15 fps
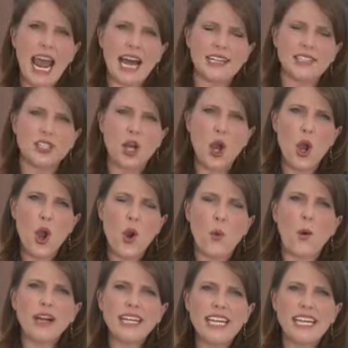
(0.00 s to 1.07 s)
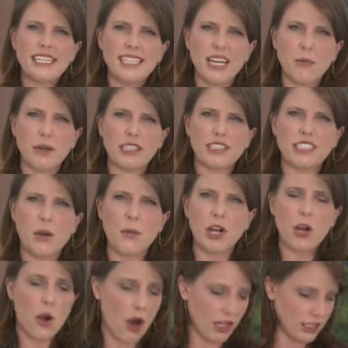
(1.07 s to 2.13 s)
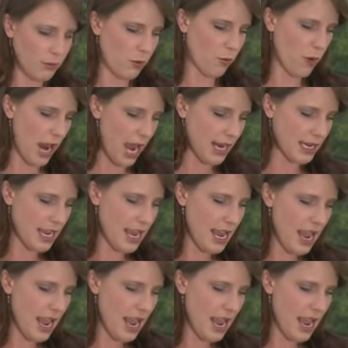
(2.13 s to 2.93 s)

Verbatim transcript: asked what he did when someone called him a rat,